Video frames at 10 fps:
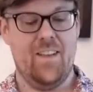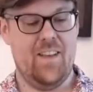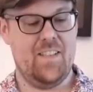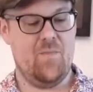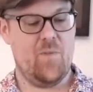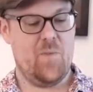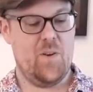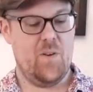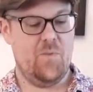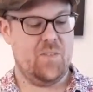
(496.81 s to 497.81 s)
As everyone
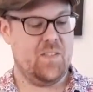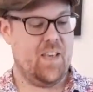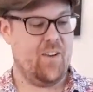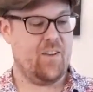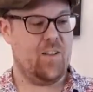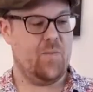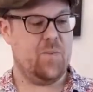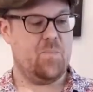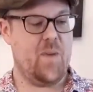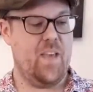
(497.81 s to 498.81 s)
knows, Scare Glow
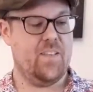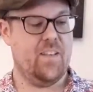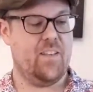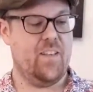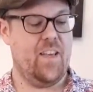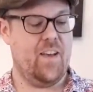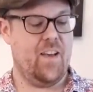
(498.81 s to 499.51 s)
is basically